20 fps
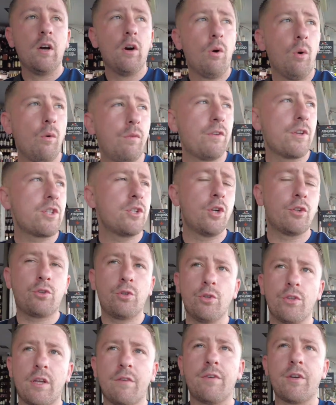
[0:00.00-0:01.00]
Hopefully it's not
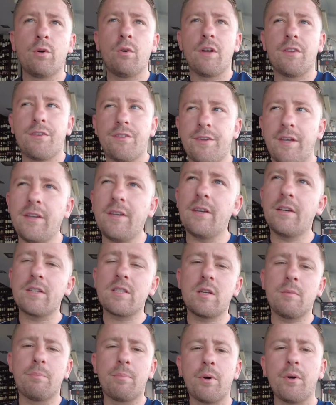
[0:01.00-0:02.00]
too difficult. I think
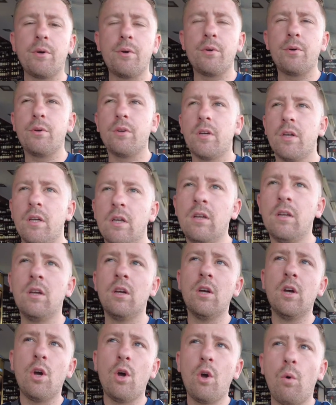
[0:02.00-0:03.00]
it's about
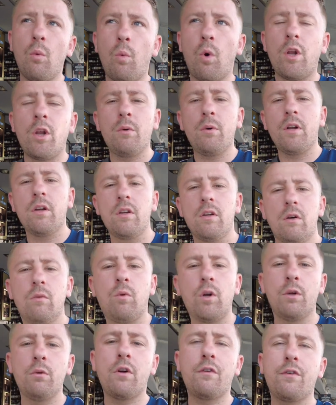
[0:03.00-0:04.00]
one hour,
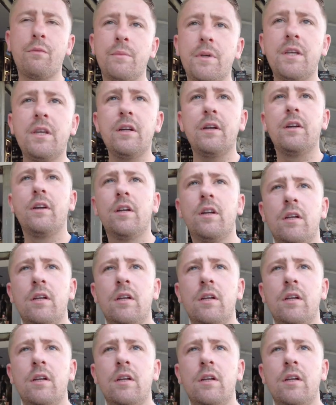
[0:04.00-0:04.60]
one hour from here.